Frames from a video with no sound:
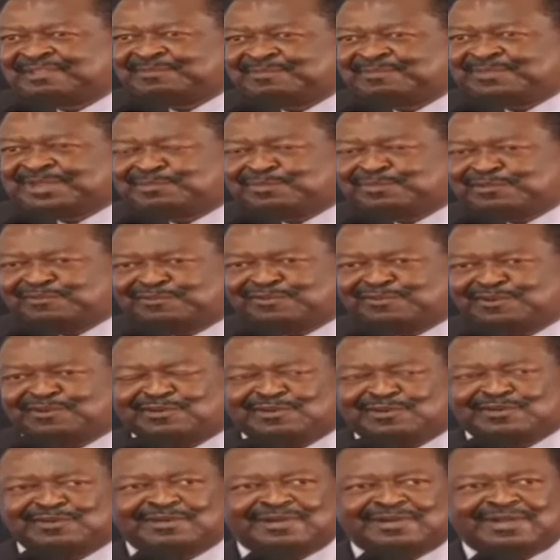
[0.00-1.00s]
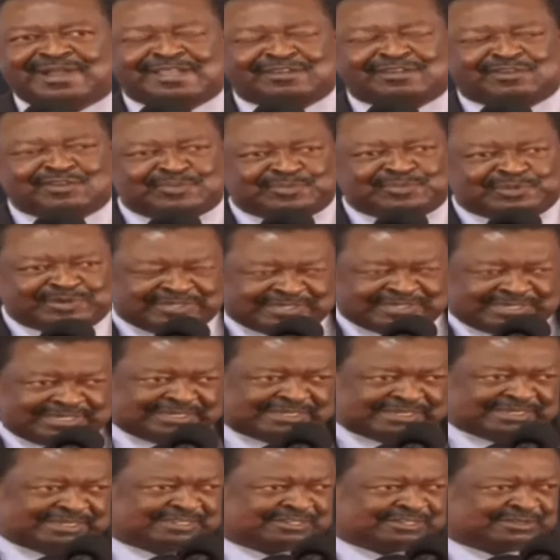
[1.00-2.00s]
But before I could
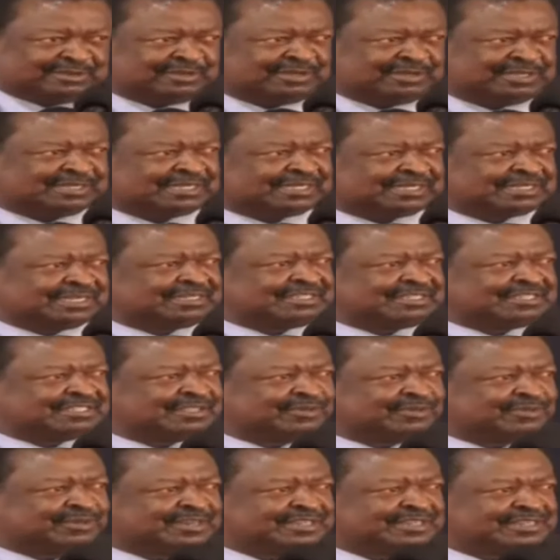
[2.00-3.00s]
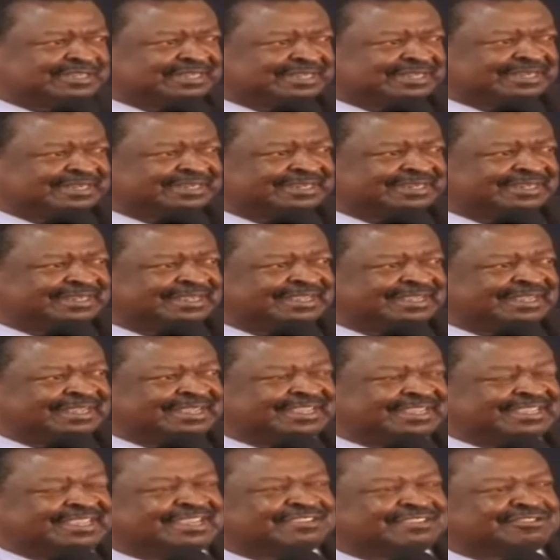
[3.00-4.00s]
present it to His Excellency the President,
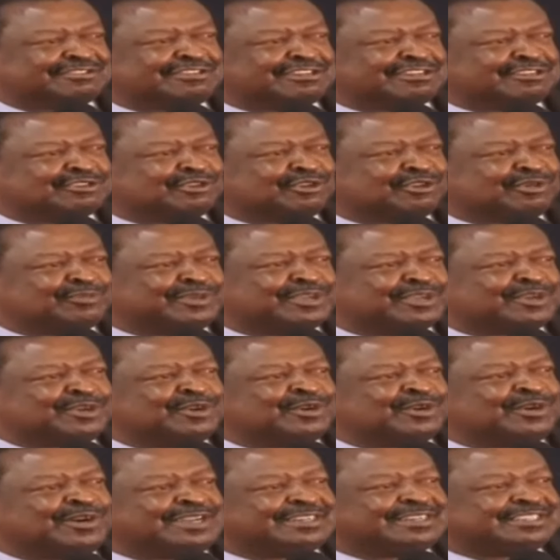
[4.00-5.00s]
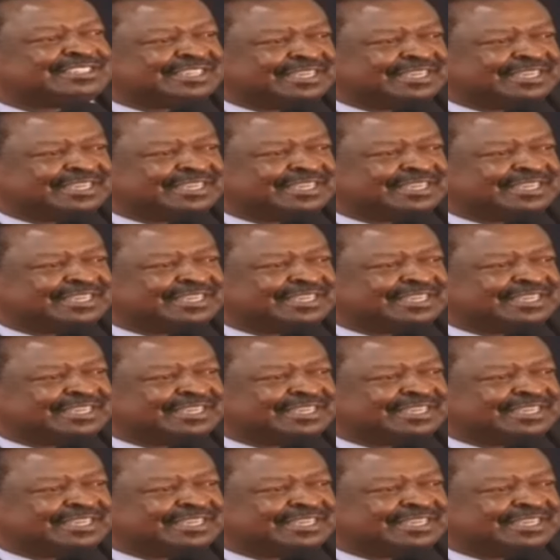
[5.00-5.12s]
he actually told me, go and